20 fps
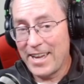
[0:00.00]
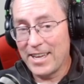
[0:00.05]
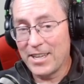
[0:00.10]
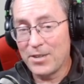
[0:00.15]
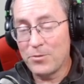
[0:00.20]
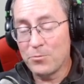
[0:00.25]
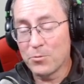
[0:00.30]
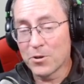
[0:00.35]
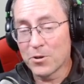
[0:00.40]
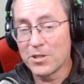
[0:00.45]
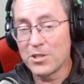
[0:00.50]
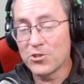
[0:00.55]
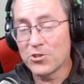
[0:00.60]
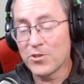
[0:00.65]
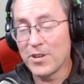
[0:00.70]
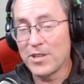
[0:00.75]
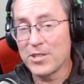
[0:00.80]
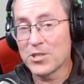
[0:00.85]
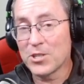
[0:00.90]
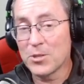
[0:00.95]
and we're going to
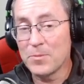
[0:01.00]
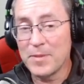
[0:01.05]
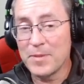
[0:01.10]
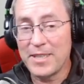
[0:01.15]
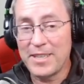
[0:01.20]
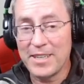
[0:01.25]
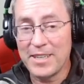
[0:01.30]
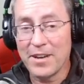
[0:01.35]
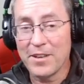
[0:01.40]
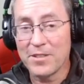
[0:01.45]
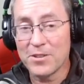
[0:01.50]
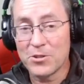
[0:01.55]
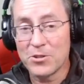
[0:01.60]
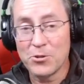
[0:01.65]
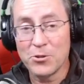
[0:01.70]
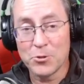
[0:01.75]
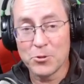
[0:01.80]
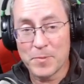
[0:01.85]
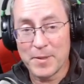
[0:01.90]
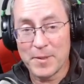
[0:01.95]
try some of the other
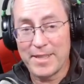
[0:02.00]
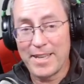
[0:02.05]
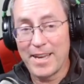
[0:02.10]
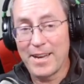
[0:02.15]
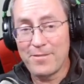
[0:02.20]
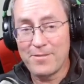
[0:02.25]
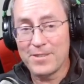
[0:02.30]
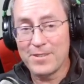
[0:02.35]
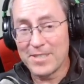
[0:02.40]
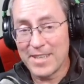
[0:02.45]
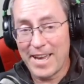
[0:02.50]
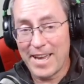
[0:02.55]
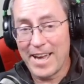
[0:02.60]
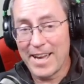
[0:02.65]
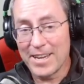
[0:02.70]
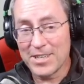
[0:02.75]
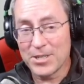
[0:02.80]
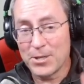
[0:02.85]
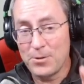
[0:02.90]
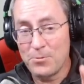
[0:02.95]
tools, but that was
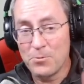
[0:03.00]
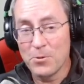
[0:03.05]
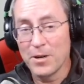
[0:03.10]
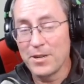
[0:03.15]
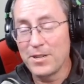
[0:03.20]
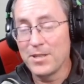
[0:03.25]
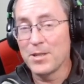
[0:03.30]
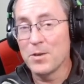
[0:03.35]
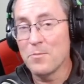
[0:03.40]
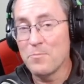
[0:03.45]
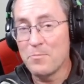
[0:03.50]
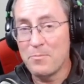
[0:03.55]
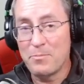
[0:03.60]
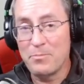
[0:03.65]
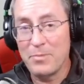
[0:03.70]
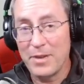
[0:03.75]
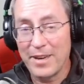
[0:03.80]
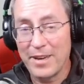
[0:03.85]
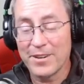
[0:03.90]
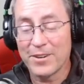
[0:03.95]
actually one of the
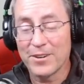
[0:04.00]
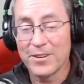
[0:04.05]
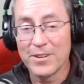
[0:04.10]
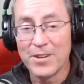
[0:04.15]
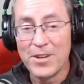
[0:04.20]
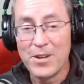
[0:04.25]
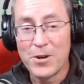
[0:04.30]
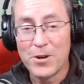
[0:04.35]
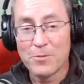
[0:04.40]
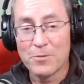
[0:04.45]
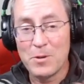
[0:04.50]
better